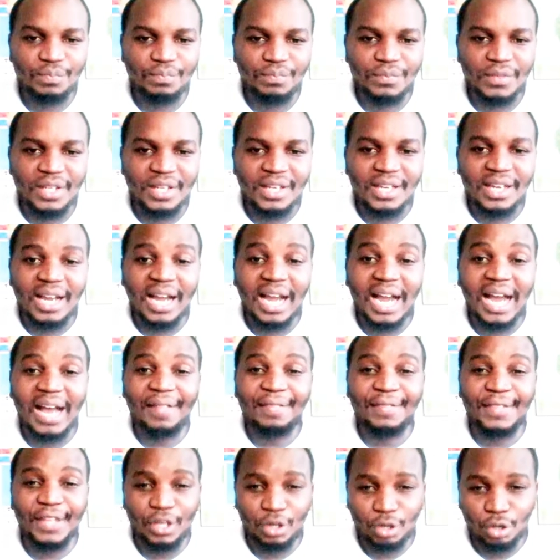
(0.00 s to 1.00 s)

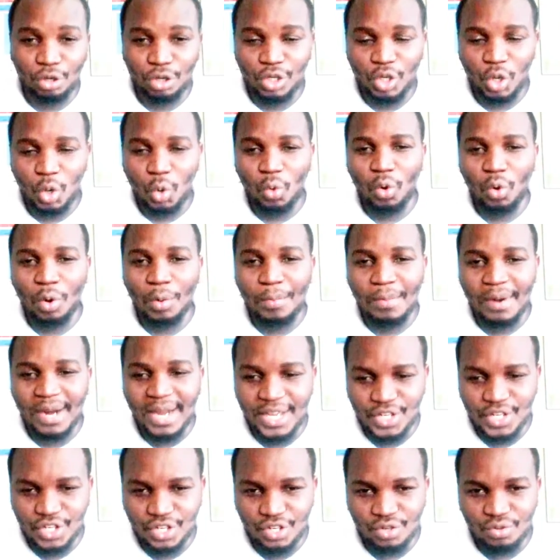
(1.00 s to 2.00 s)
and the Lord will
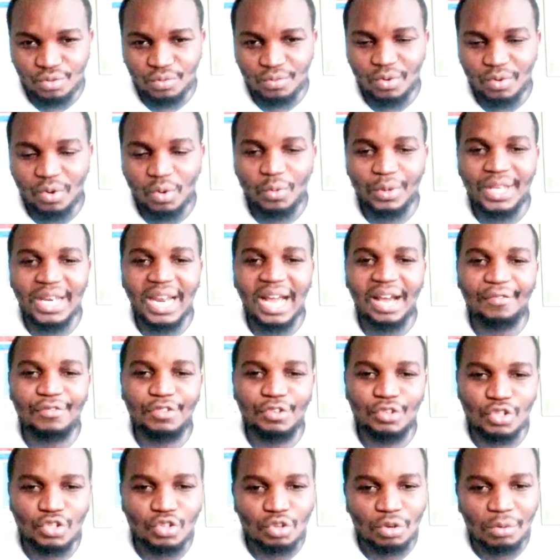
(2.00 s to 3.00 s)
bless you. We
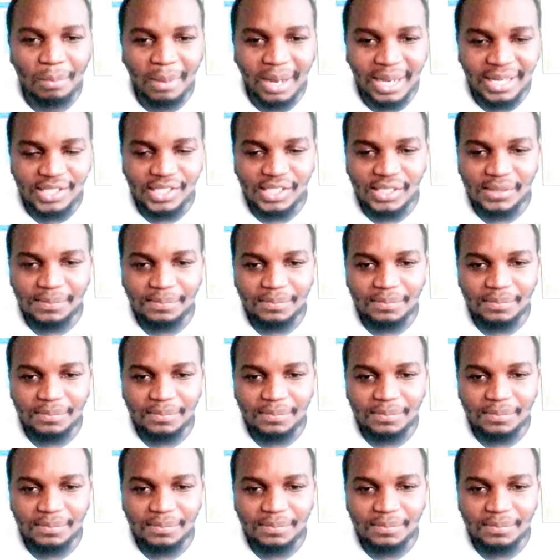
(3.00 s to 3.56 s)
love you so much.